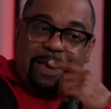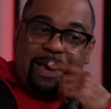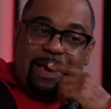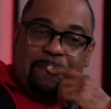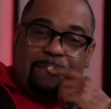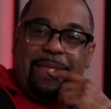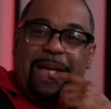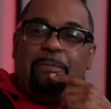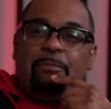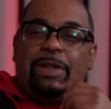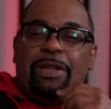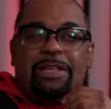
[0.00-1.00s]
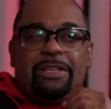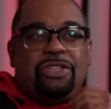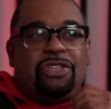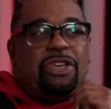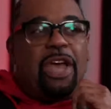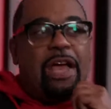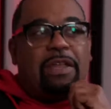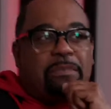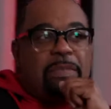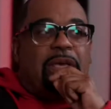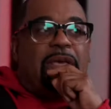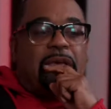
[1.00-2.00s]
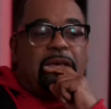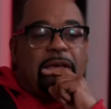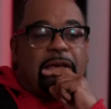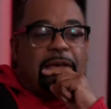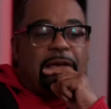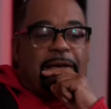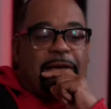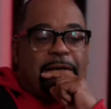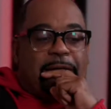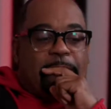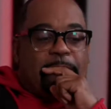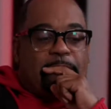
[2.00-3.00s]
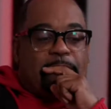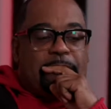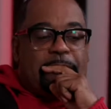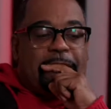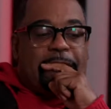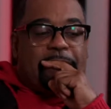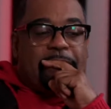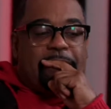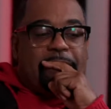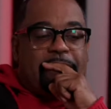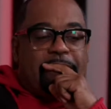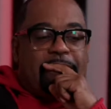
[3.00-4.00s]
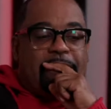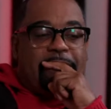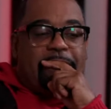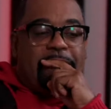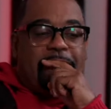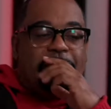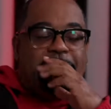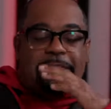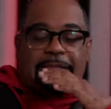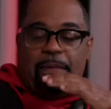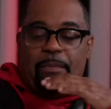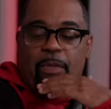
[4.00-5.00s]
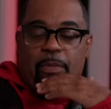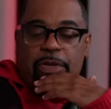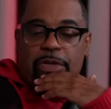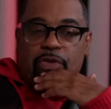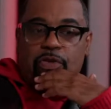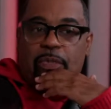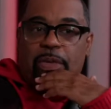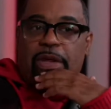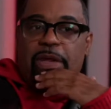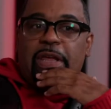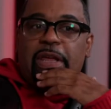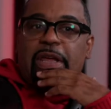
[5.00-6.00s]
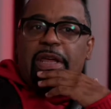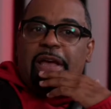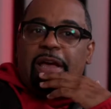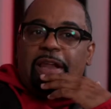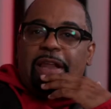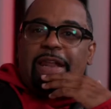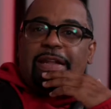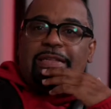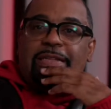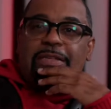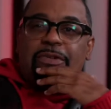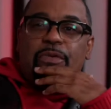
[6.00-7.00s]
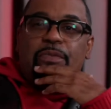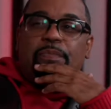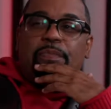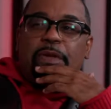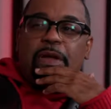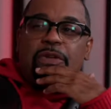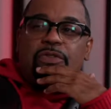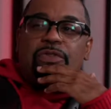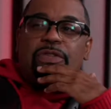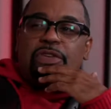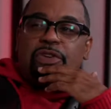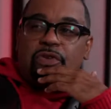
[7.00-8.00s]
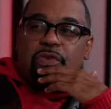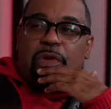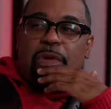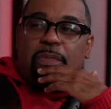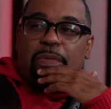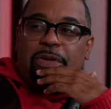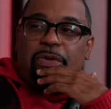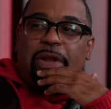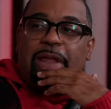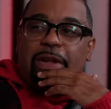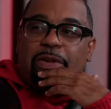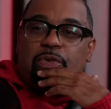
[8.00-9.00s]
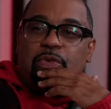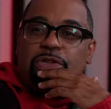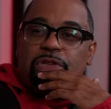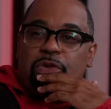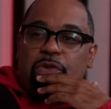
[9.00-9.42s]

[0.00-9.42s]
Not really shocked me that they accept what we do, but a lot of certain countries in Europe, we do a lot of tours in